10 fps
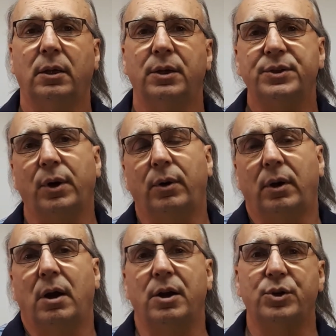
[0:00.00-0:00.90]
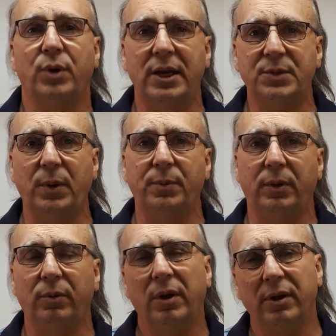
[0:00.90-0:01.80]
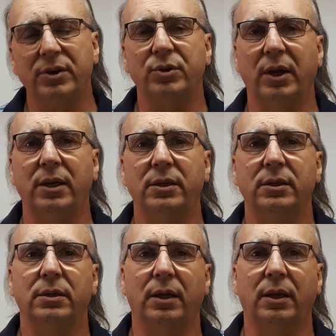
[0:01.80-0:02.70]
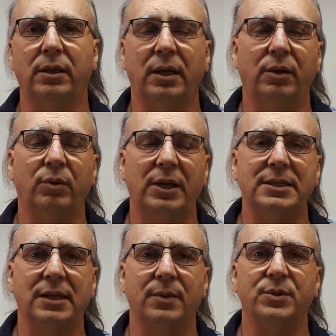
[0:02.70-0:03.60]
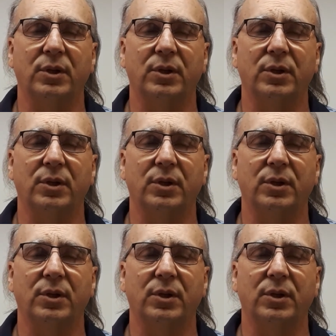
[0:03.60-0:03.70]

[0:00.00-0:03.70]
So, our tradespeople, well, they're trained and they write exams,